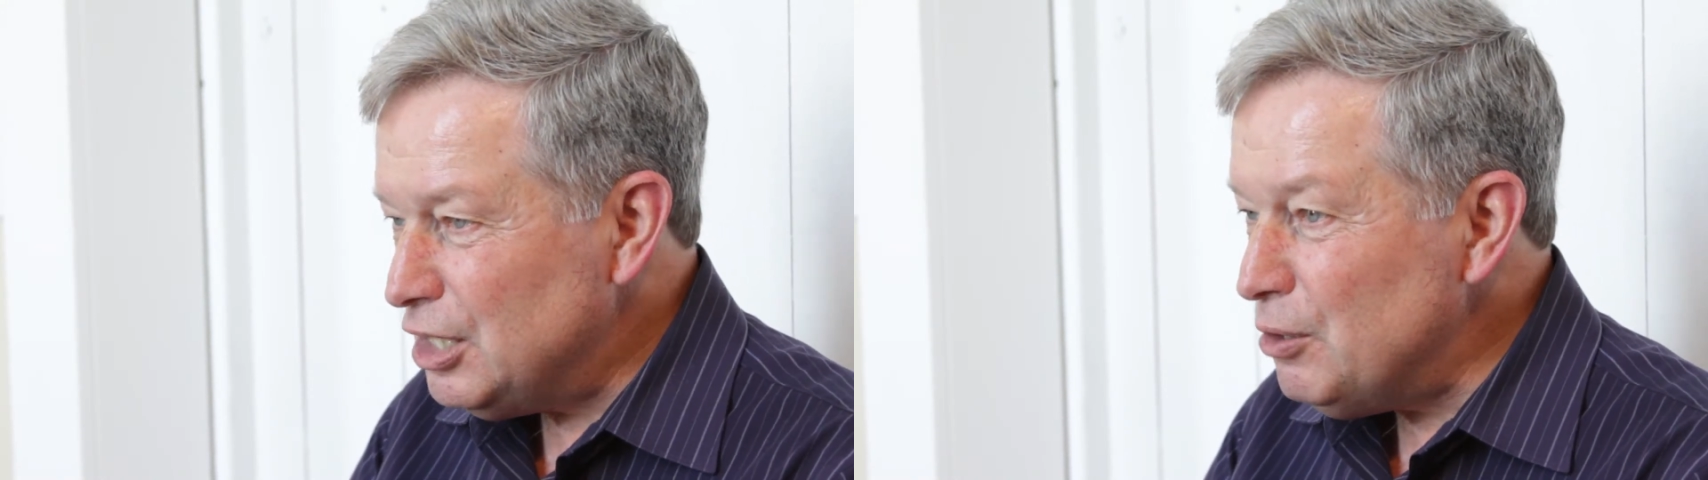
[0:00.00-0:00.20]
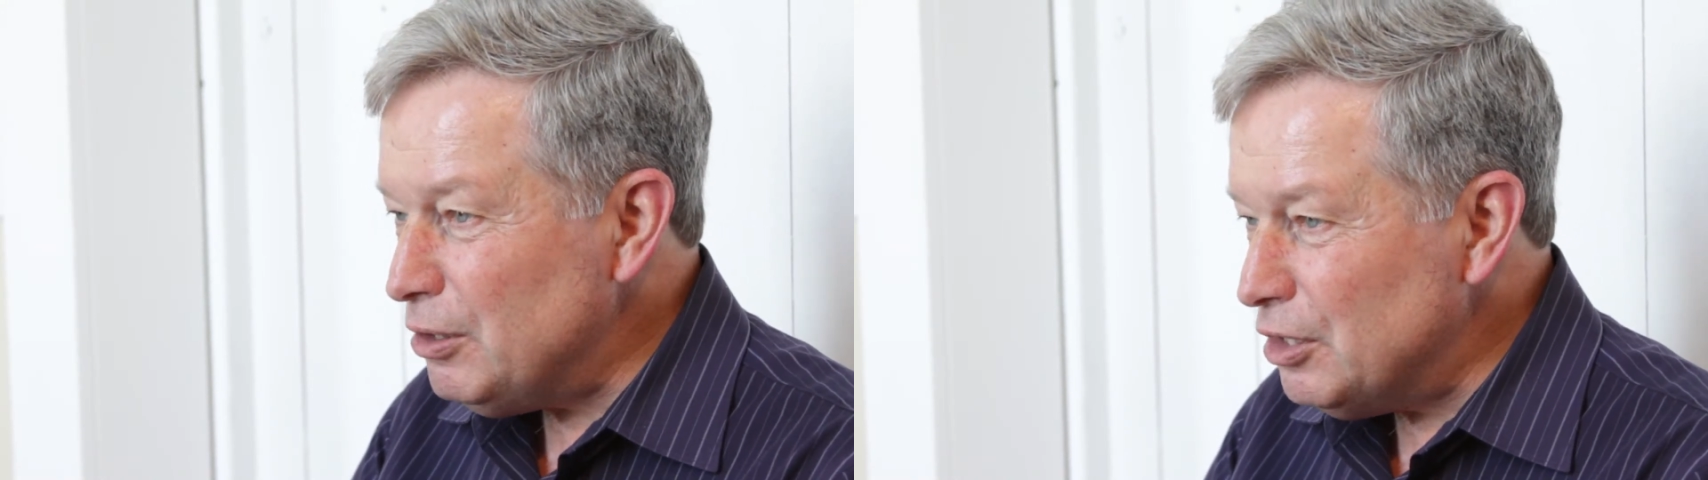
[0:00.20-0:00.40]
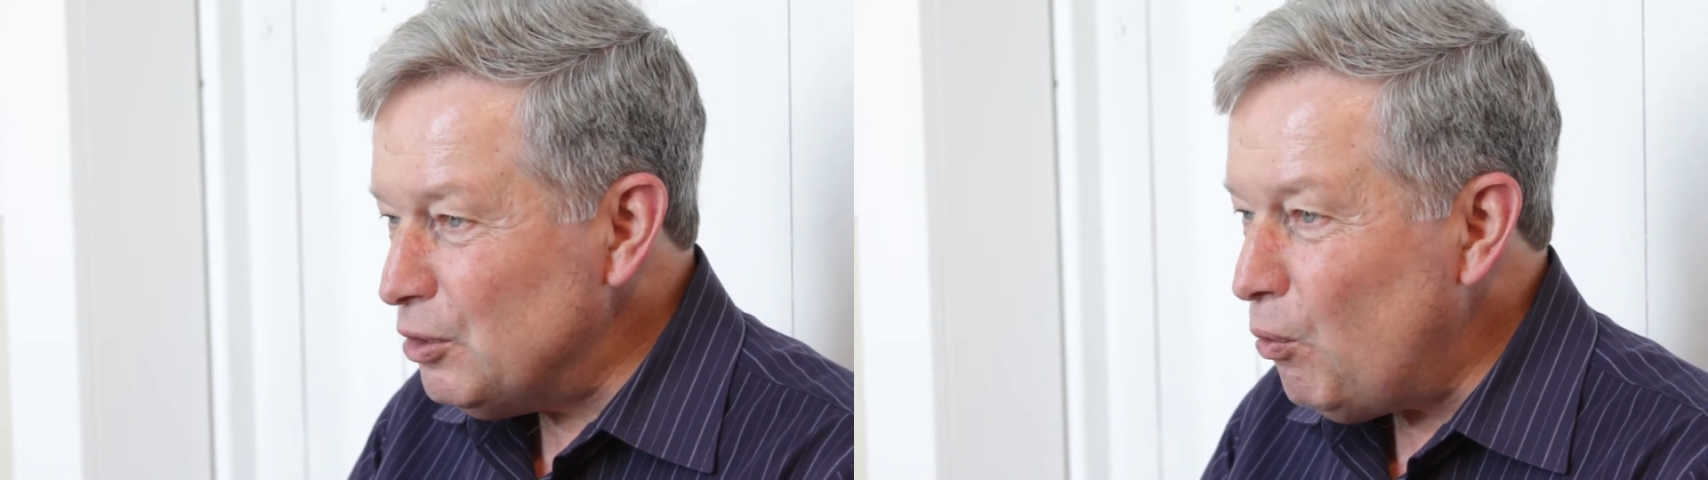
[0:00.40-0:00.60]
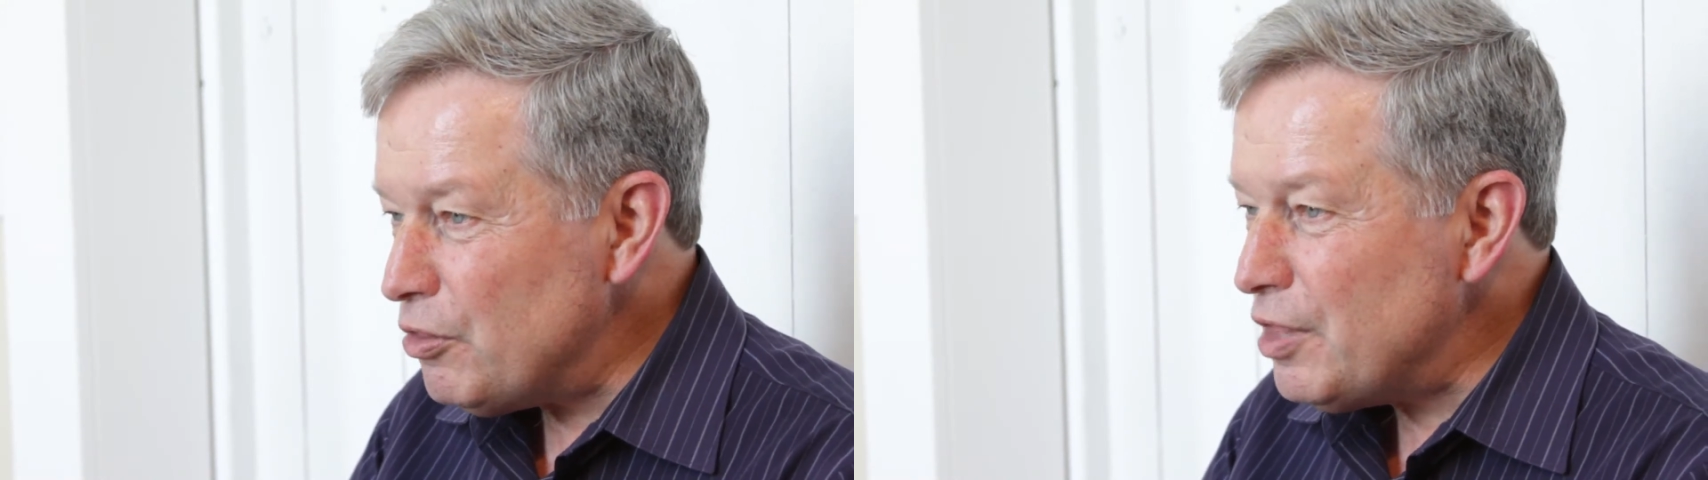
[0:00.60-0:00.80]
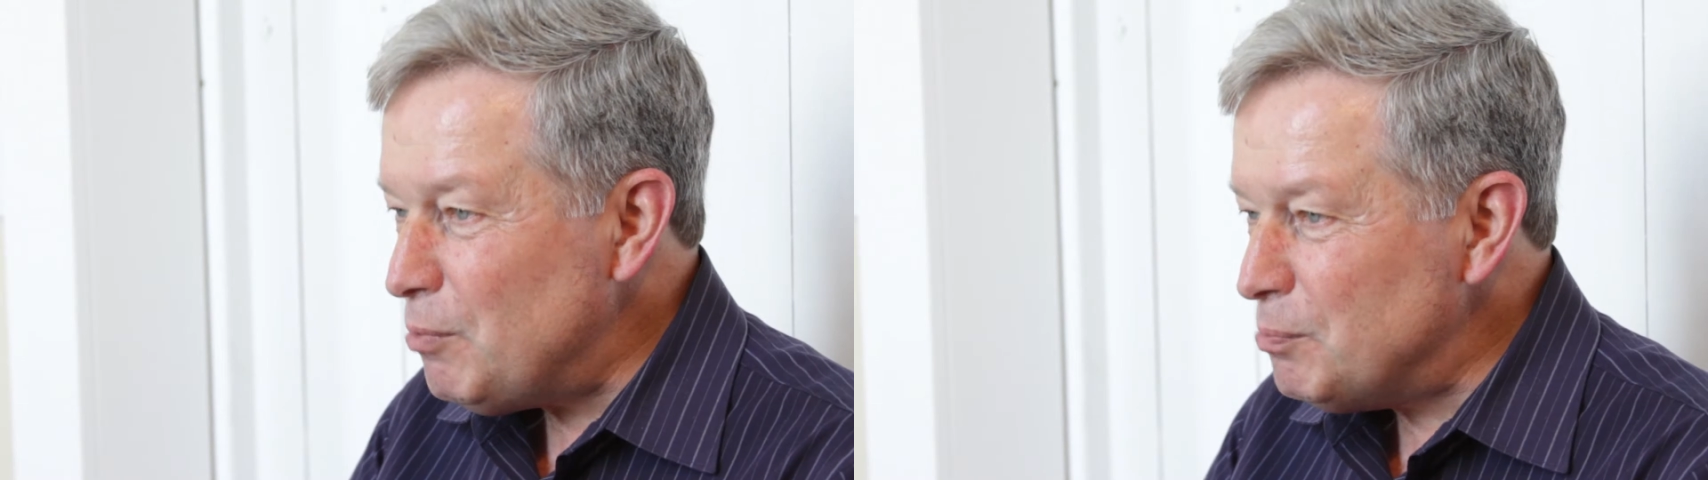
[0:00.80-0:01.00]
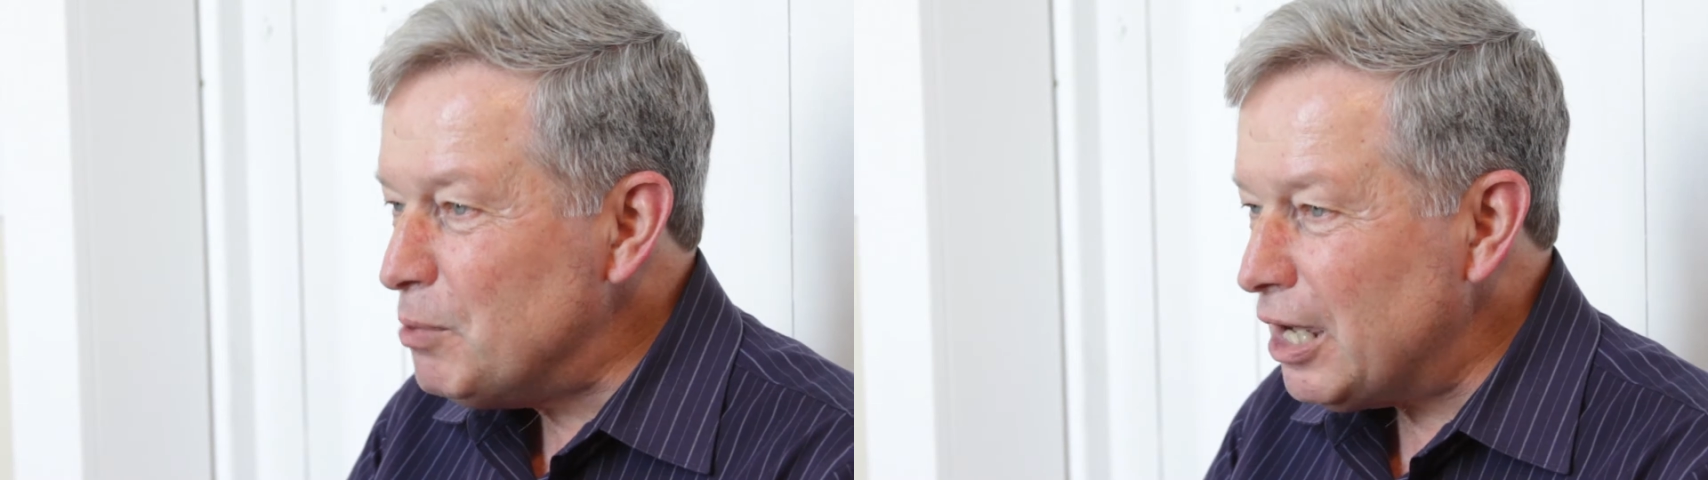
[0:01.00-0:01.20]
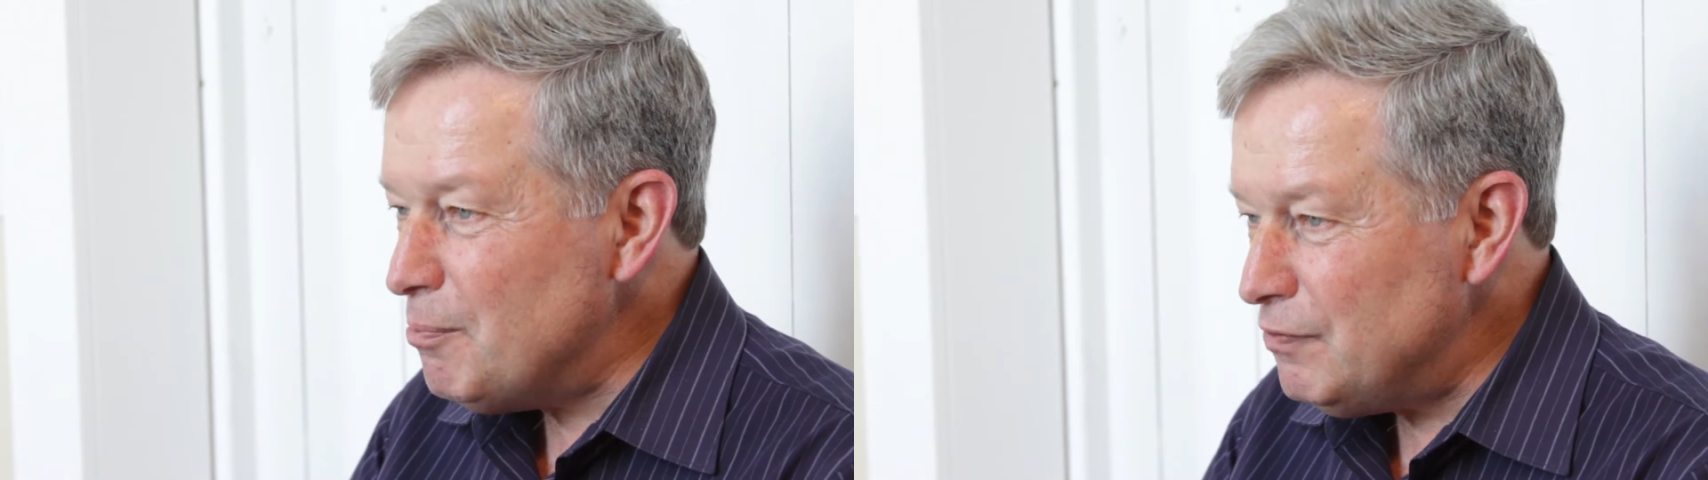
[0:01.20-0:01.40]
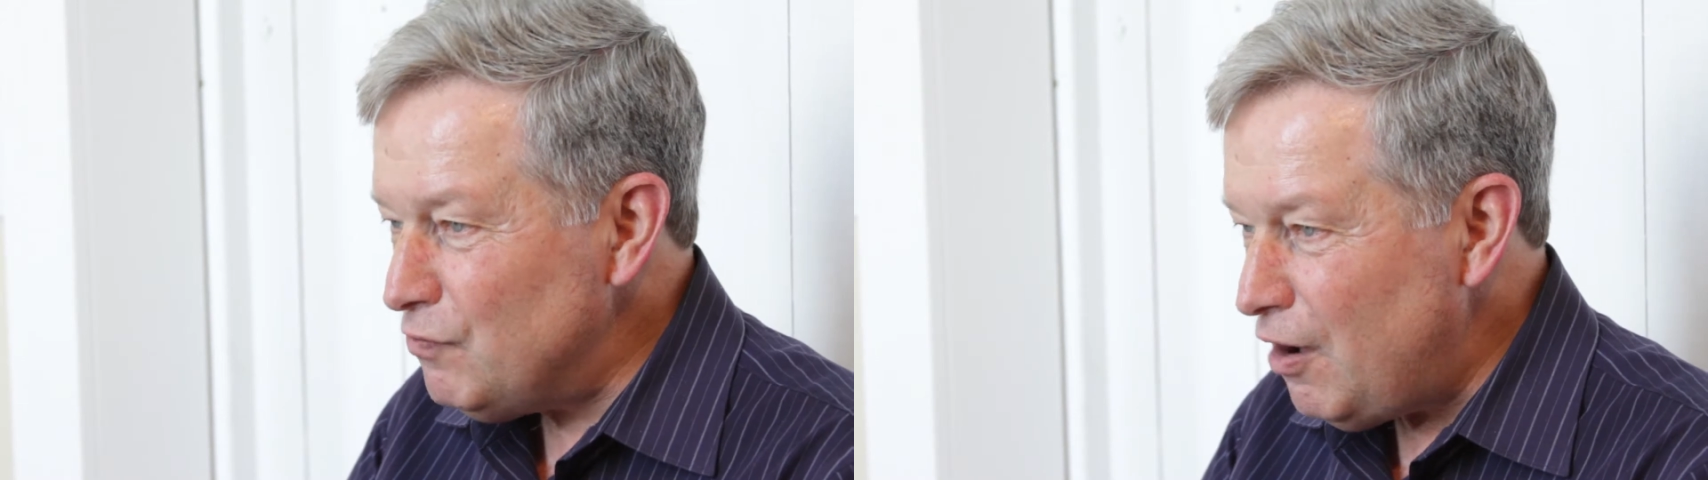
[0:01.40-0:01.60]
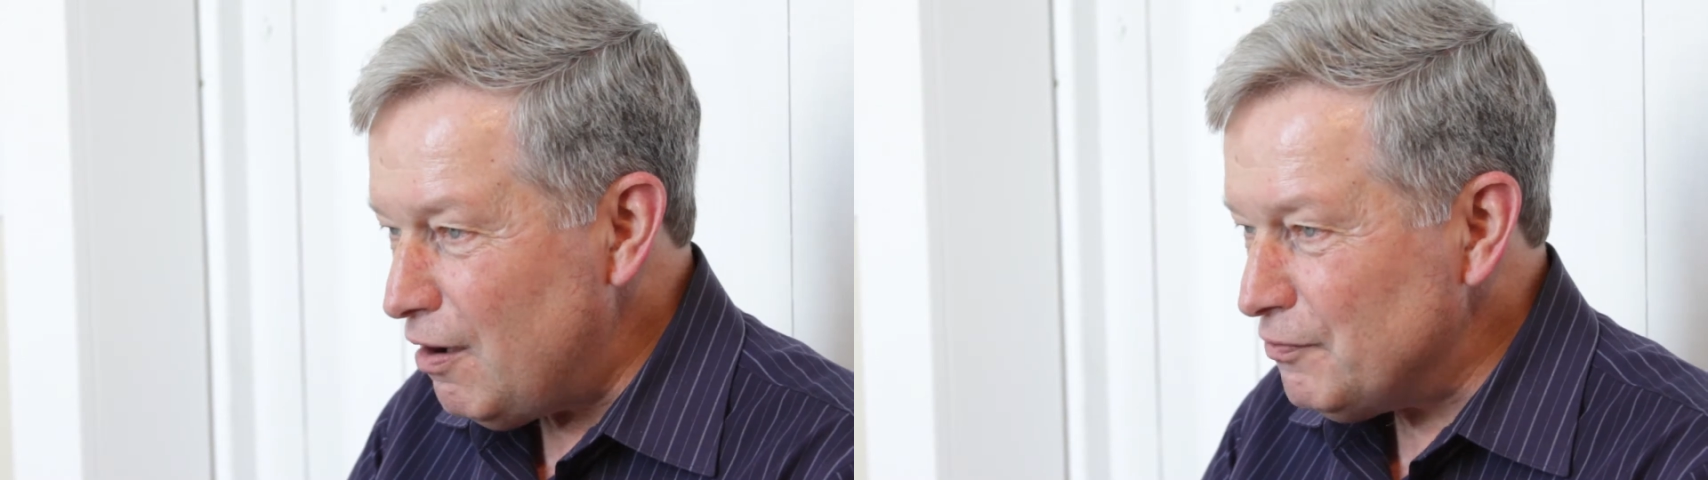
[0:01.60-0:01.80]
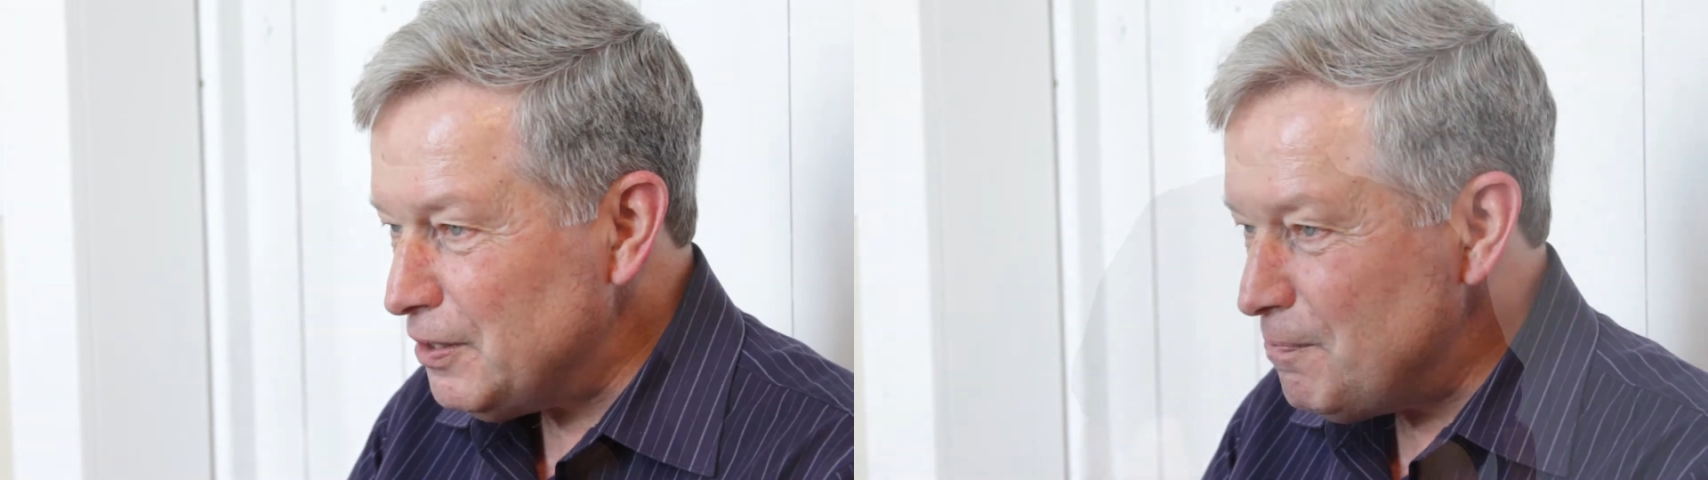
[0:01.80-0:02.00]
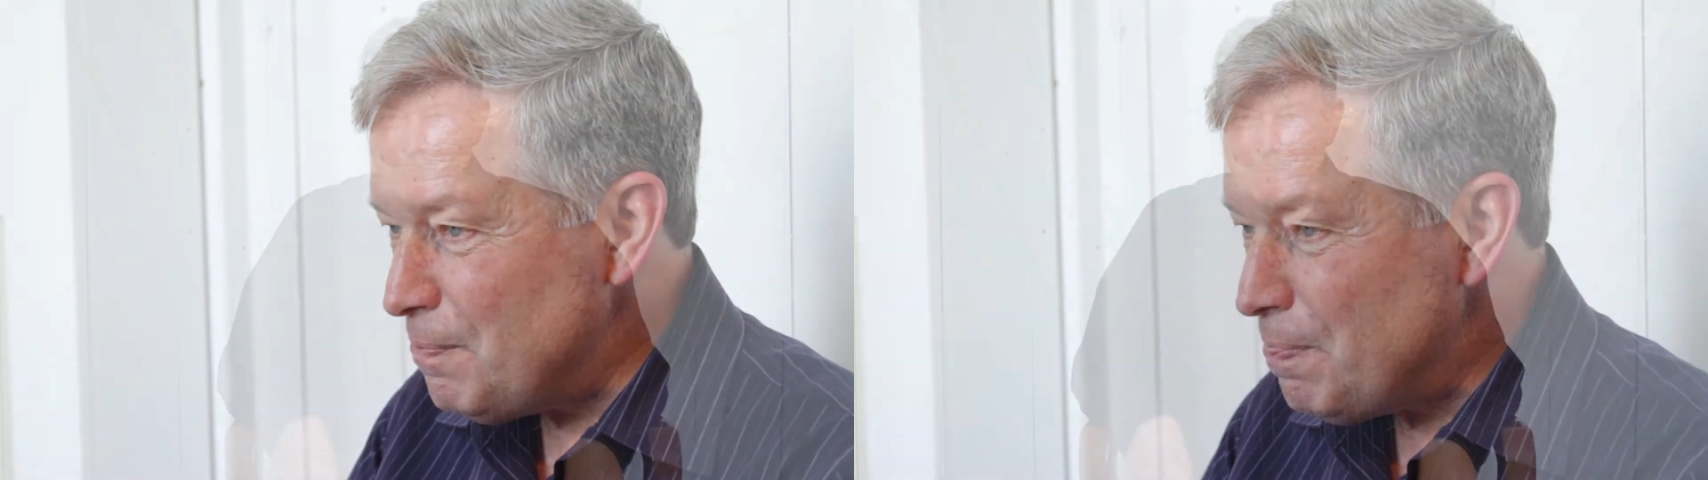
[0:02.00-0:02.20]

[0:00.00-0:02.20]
here in the North, they would become involved.